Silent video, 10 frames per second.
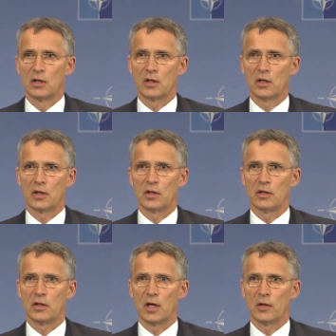
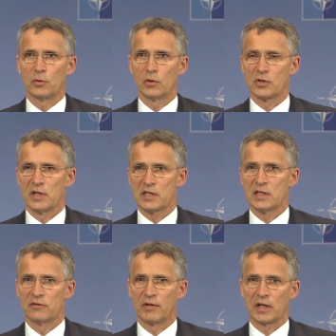And we also
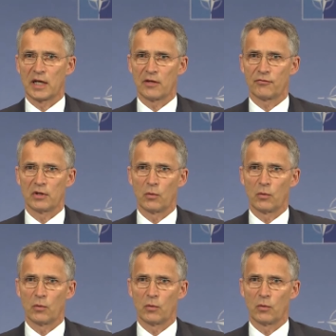listened very carefully